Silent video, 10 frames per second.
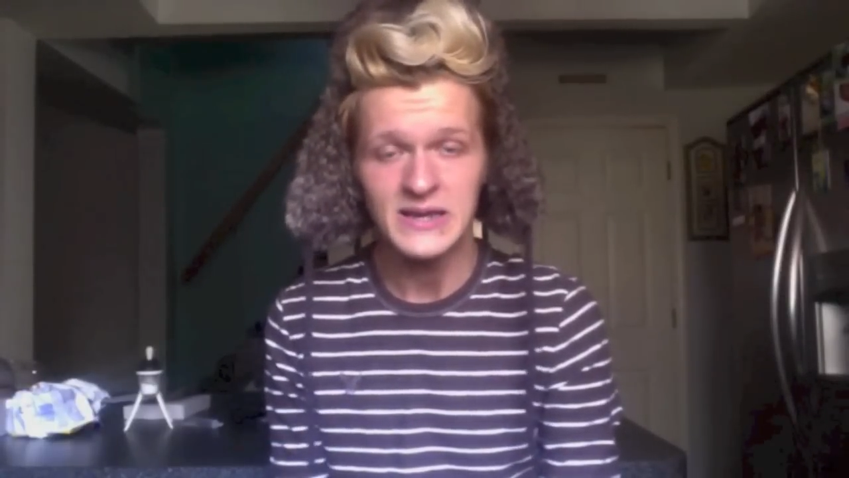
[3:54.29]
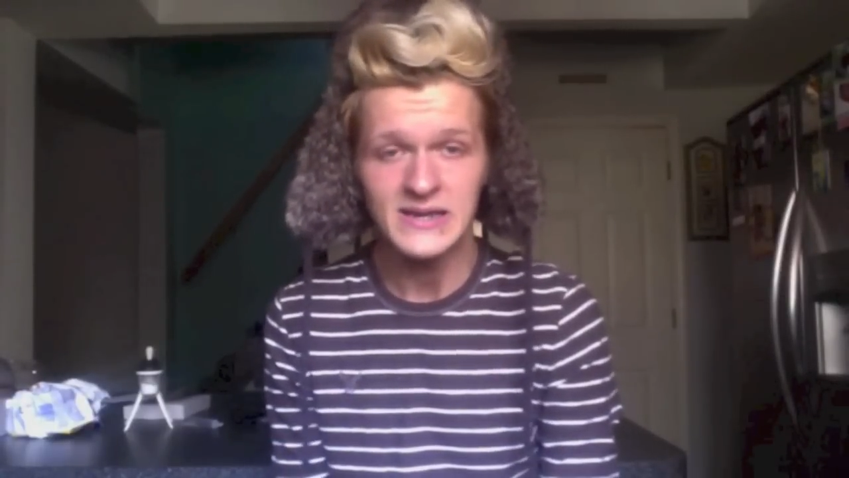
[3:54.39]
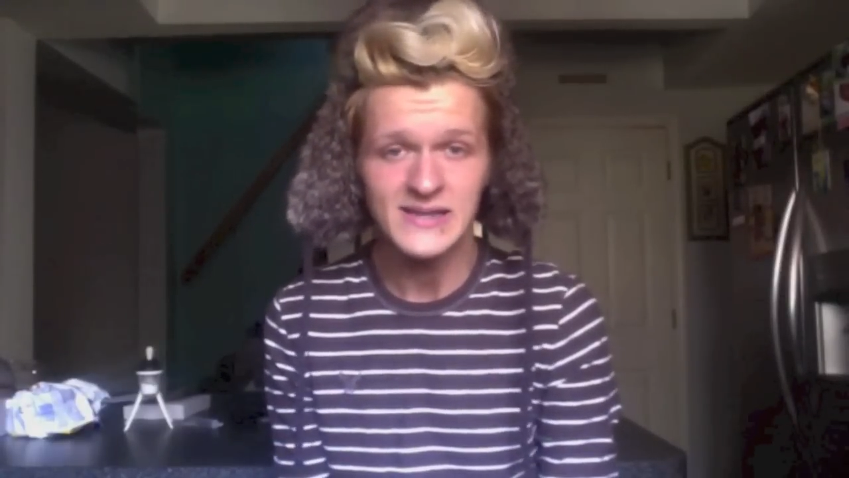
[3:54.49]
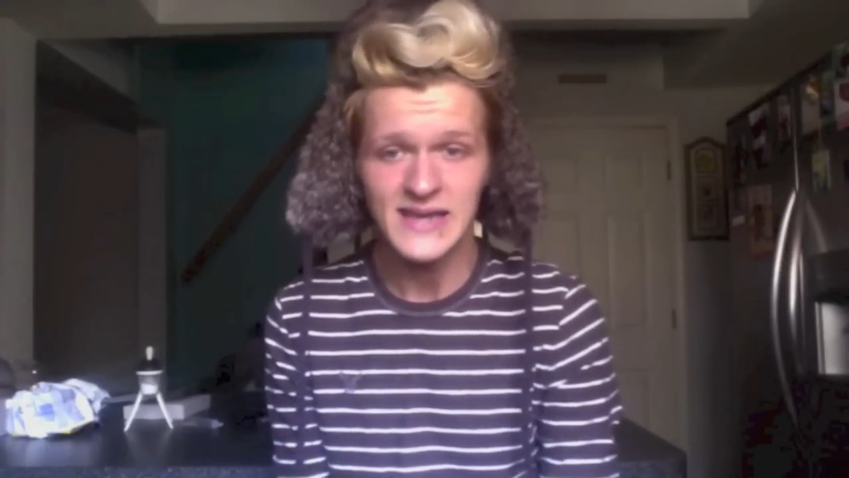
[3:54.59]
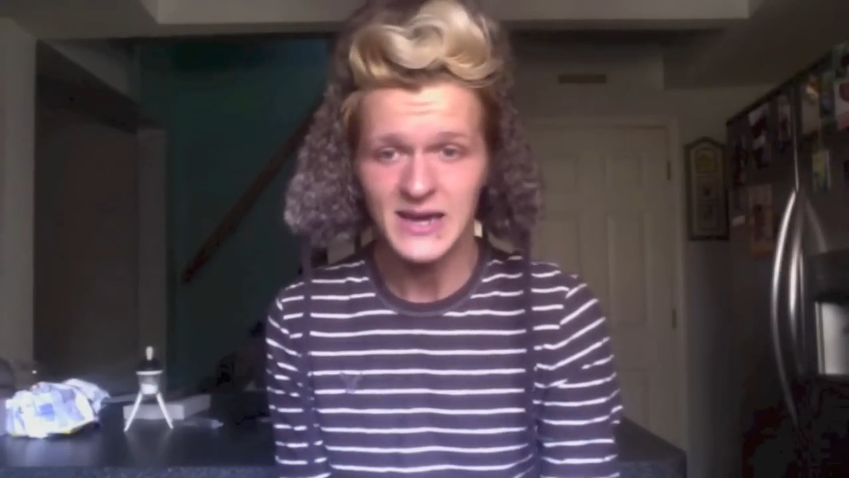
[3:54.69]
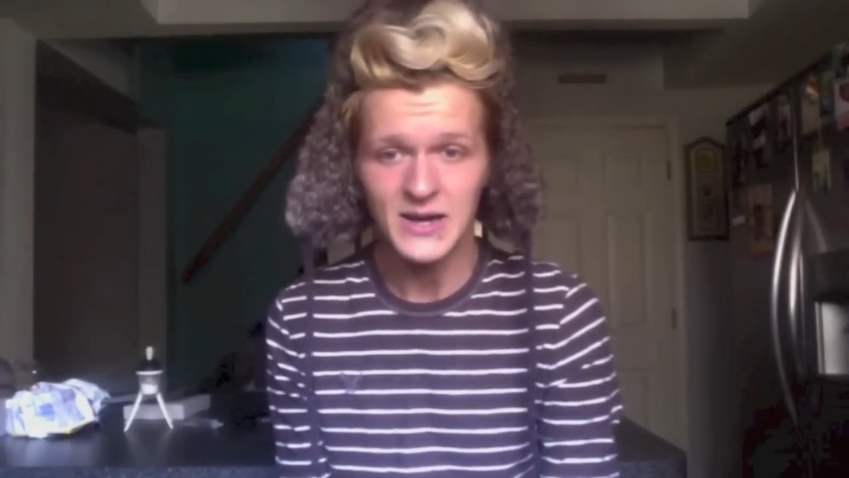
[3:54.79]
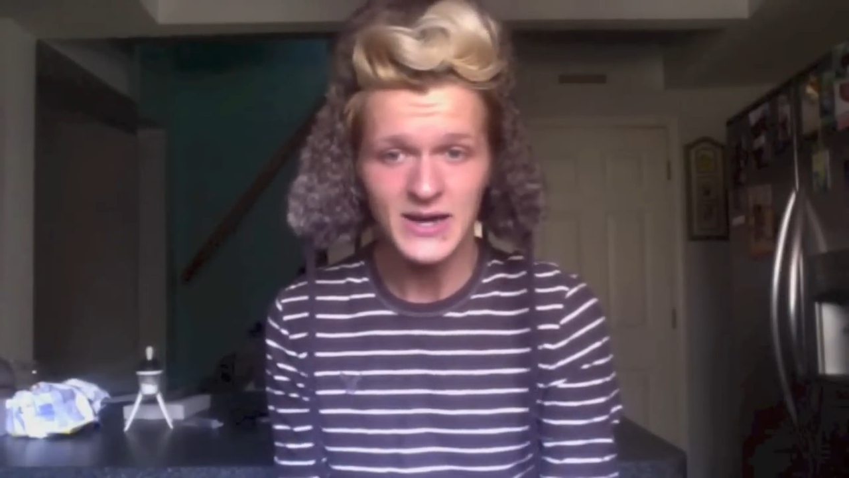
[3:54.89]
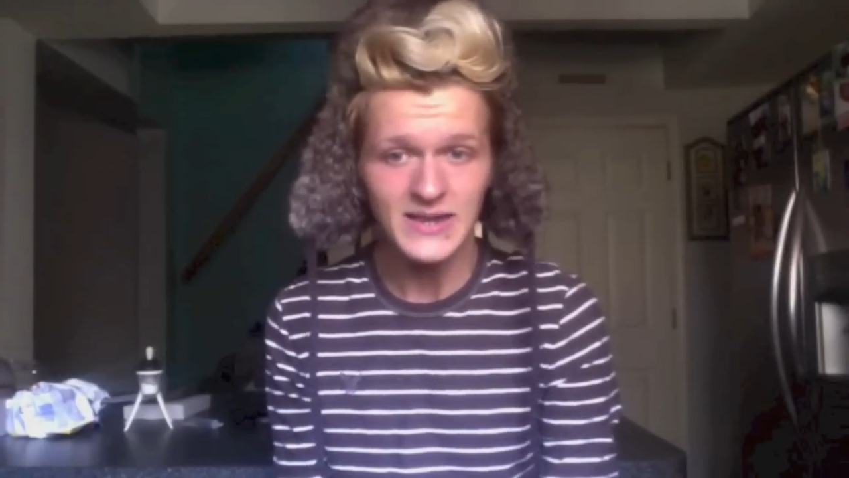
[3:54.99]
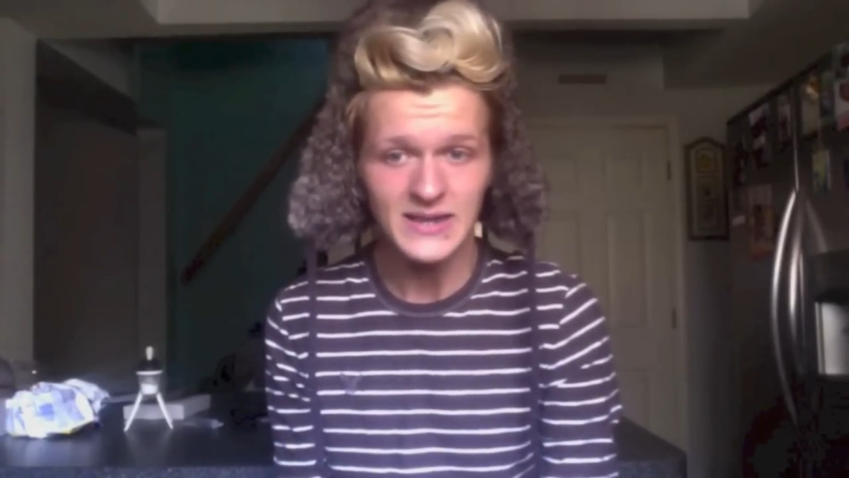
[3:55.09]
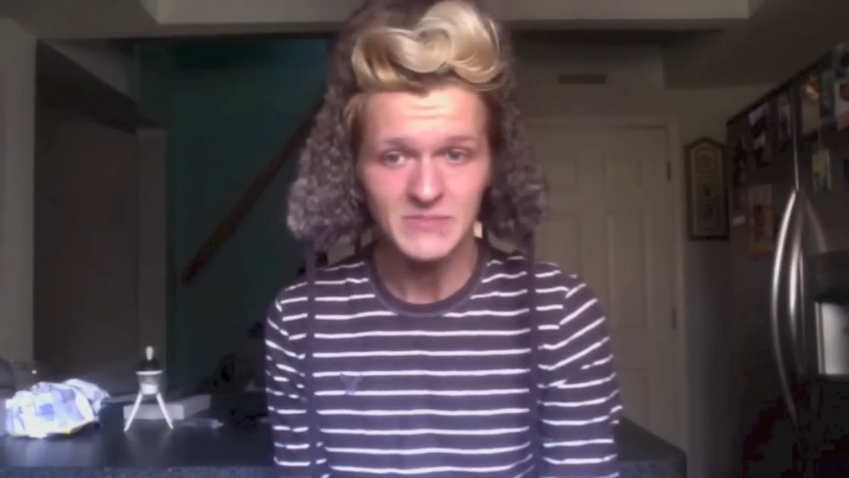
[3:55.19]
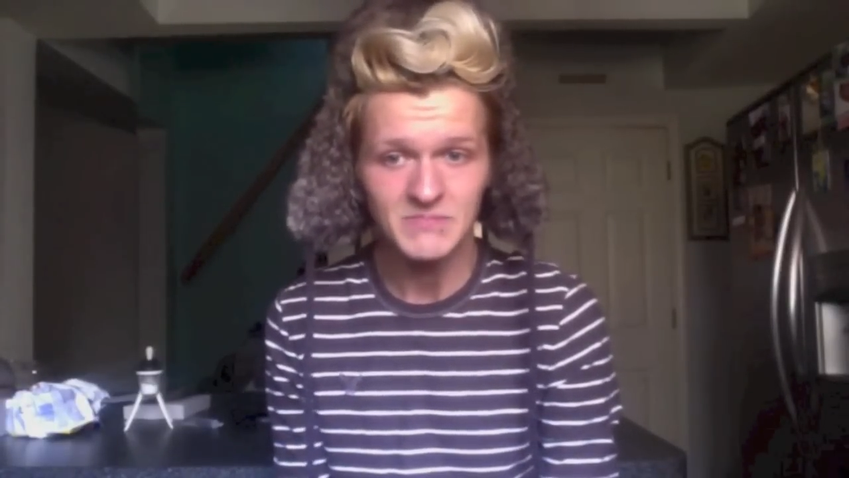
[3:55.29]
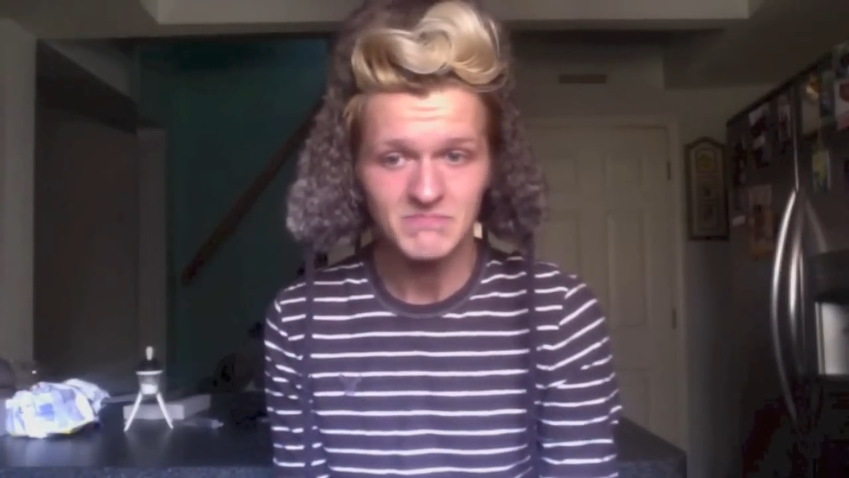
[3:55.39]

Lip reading: he does that greatly.